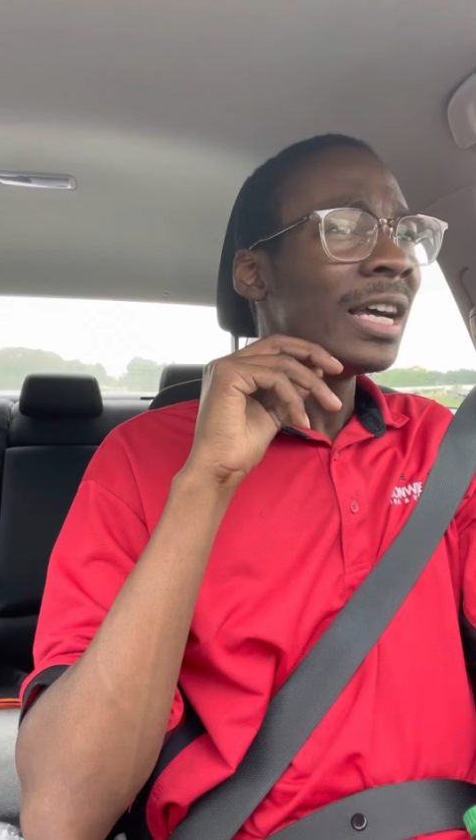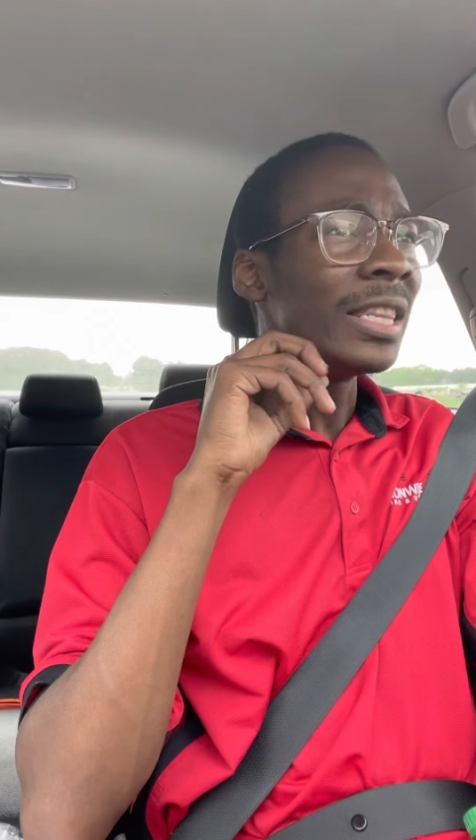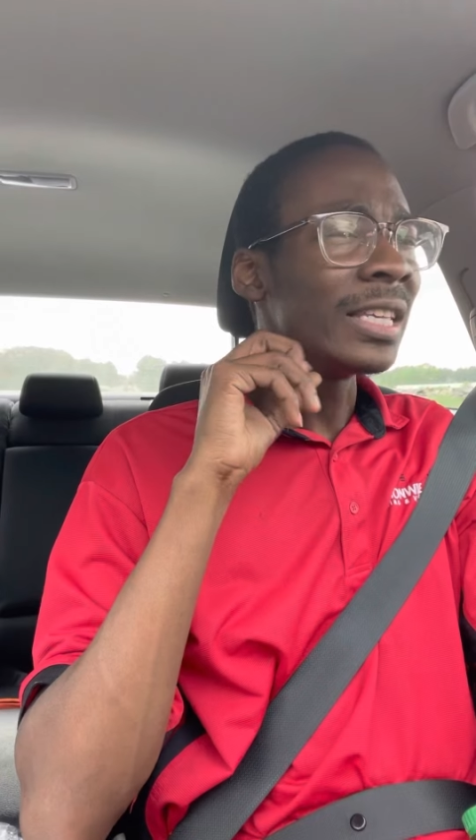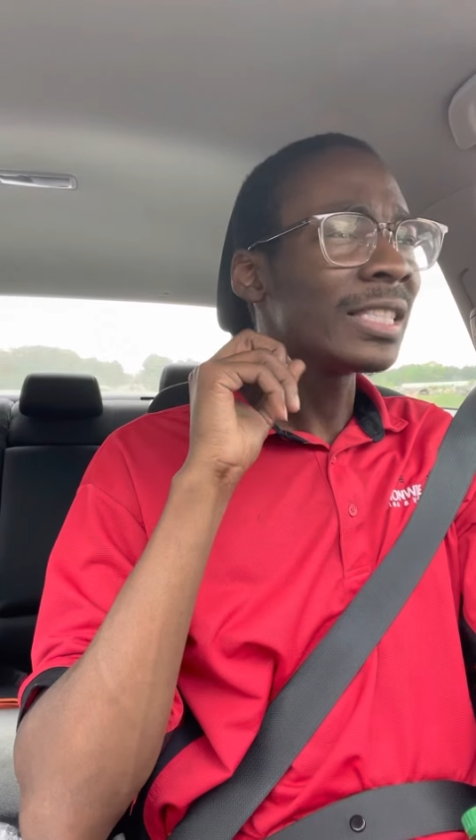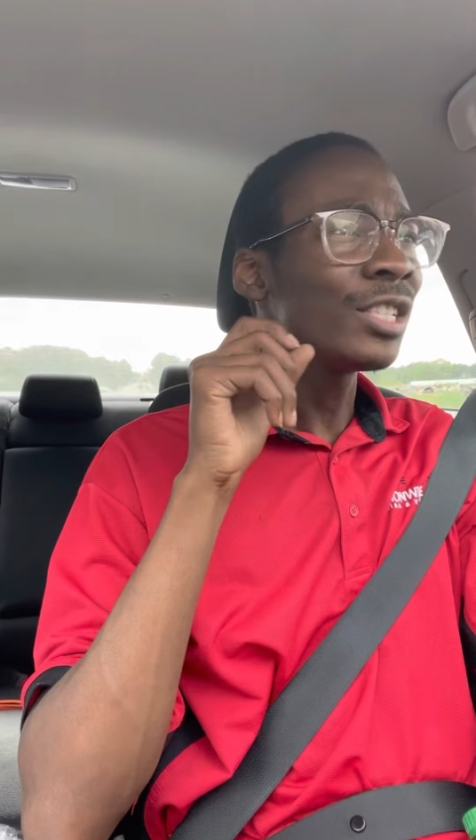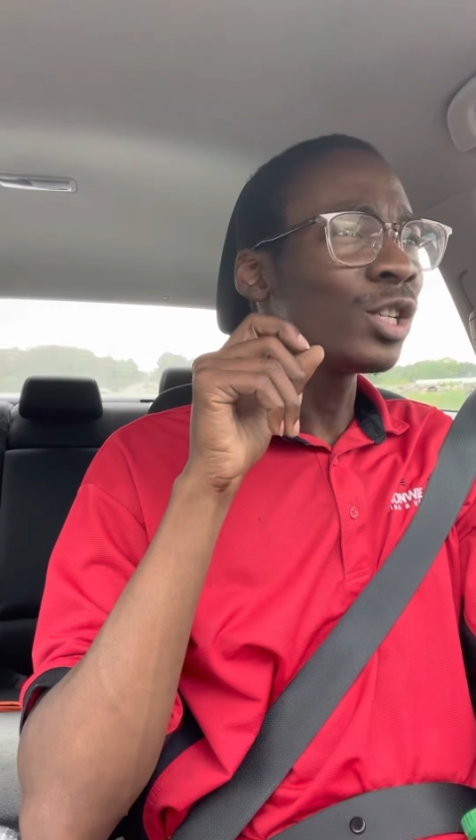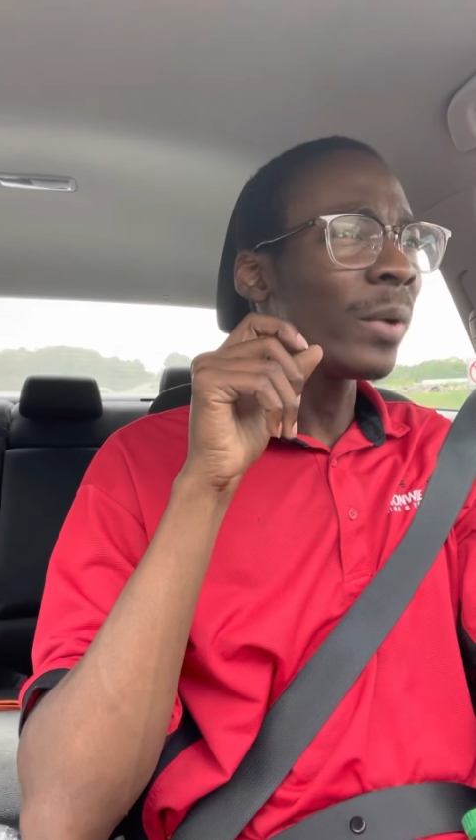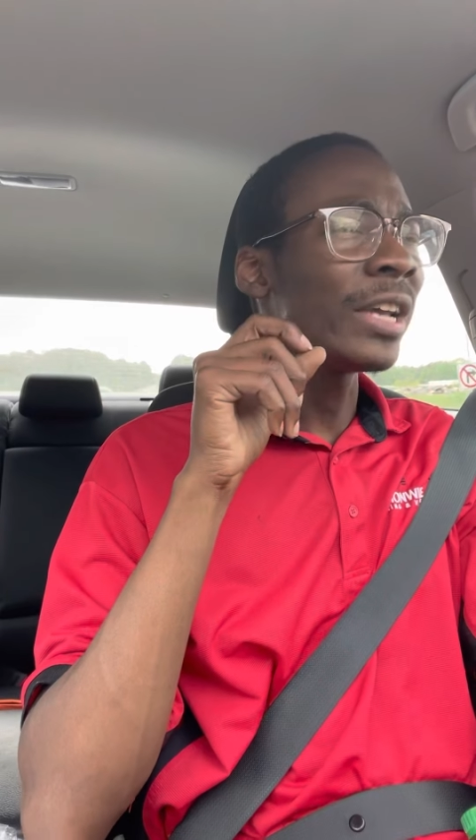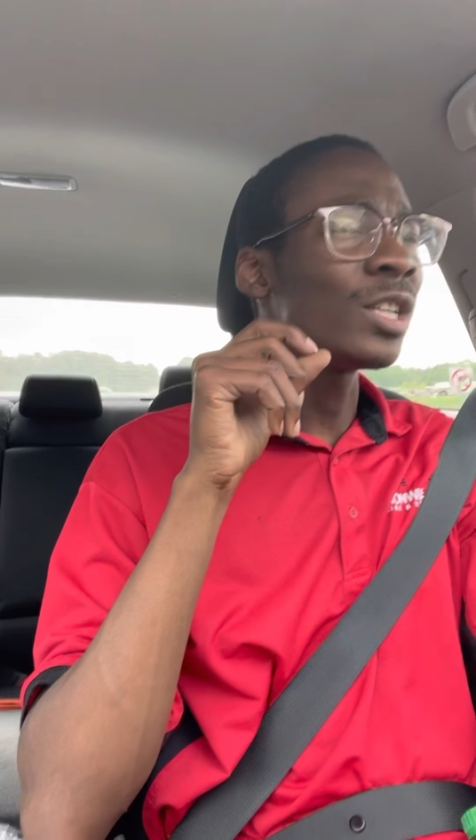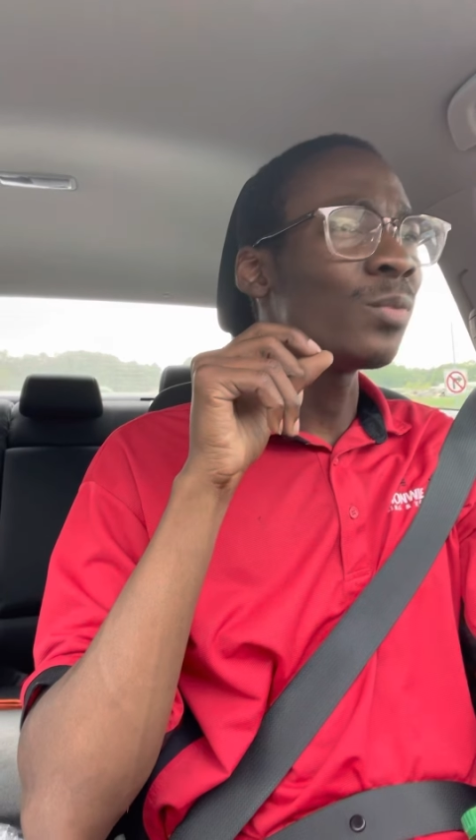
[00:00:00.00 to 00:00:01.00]
the
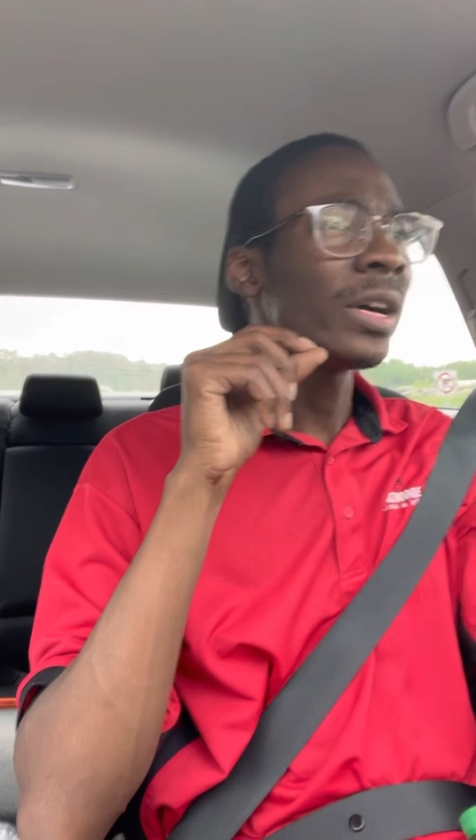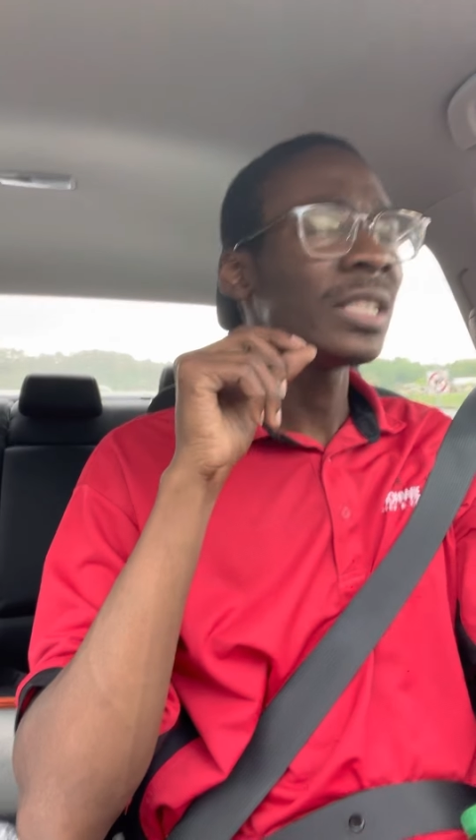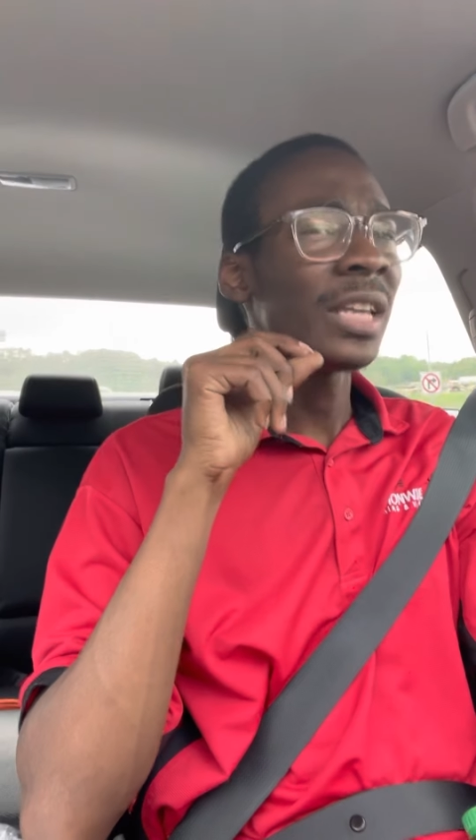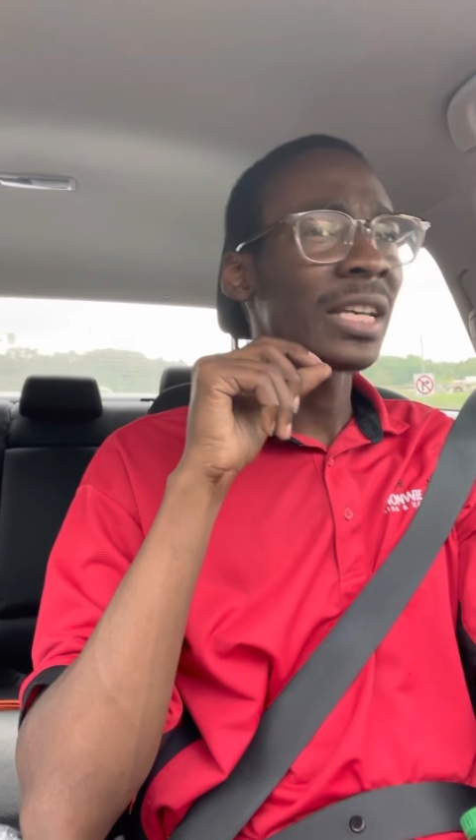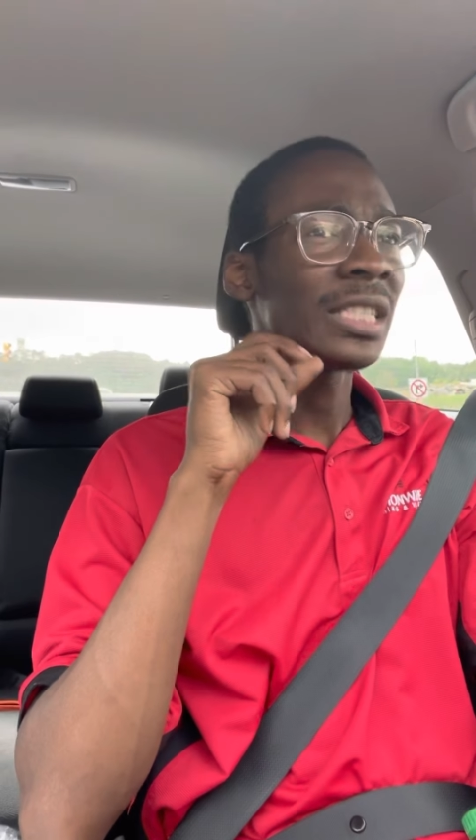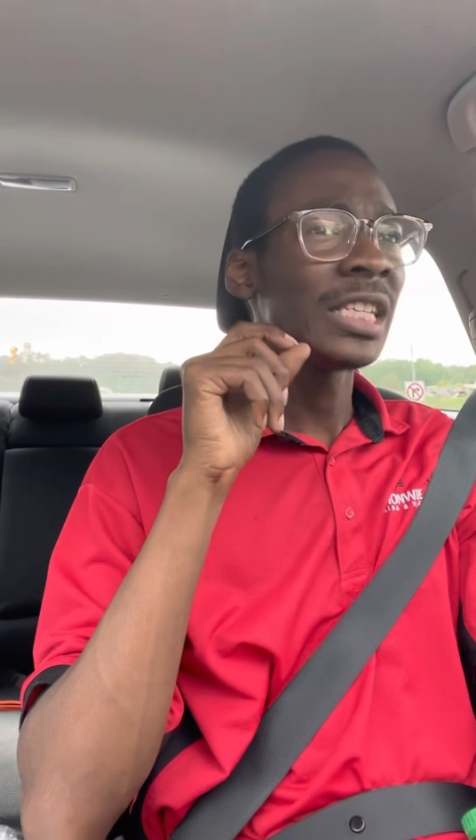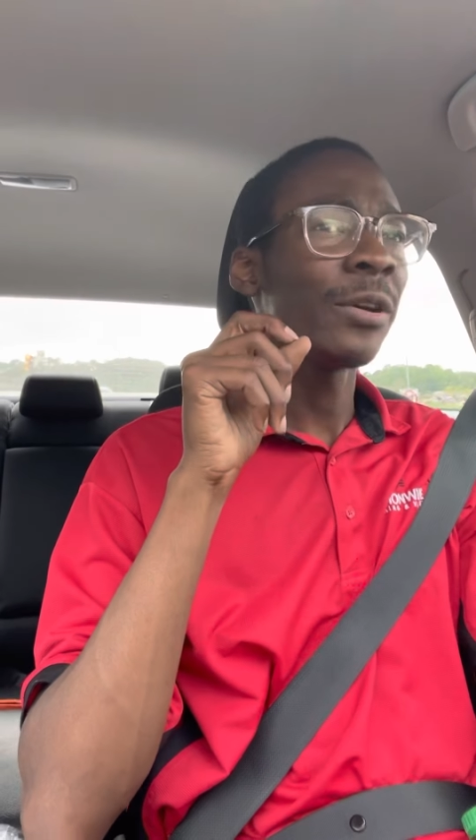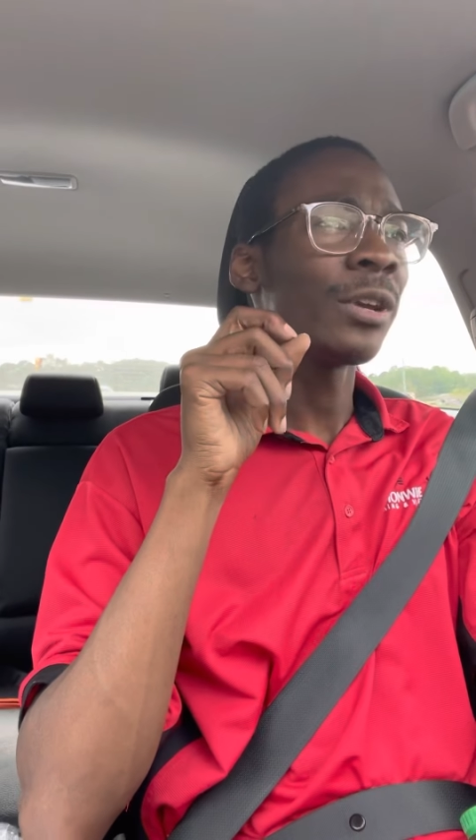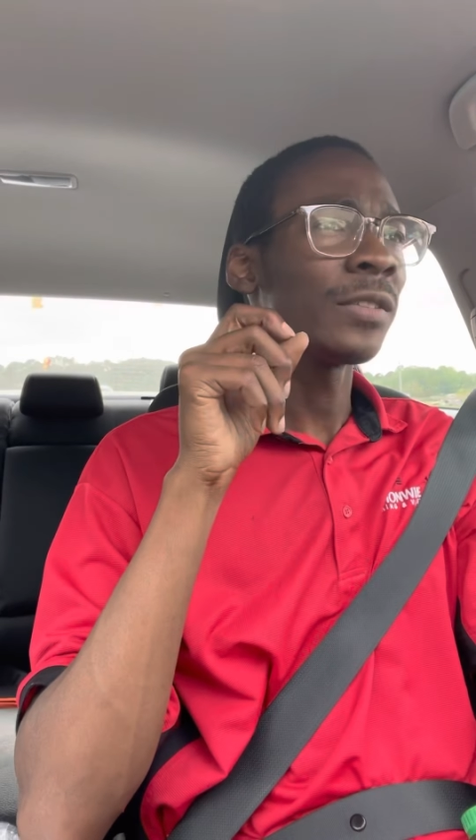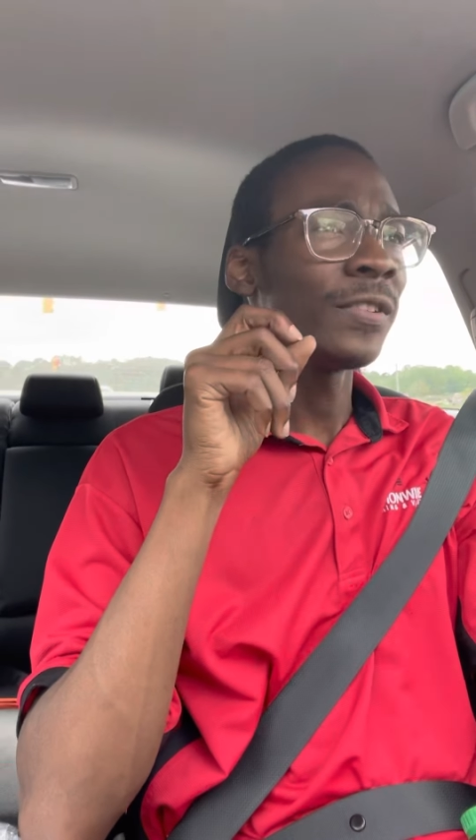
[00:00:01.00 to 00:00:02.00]
situation wasn't that
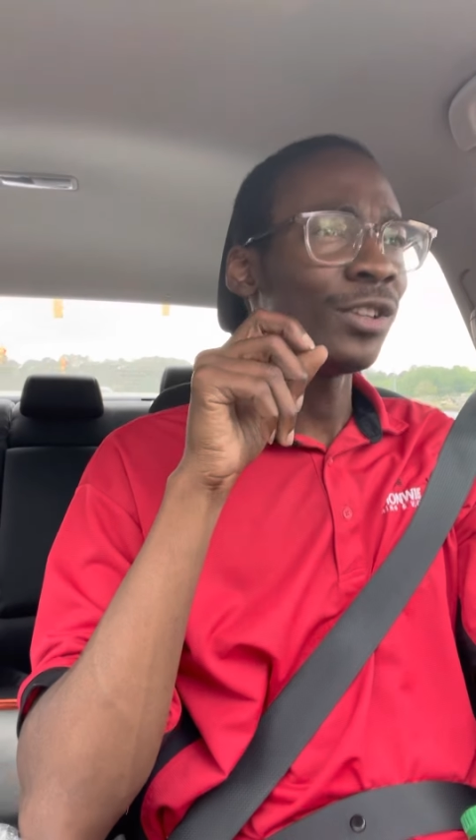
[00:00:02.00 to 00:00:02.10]
serious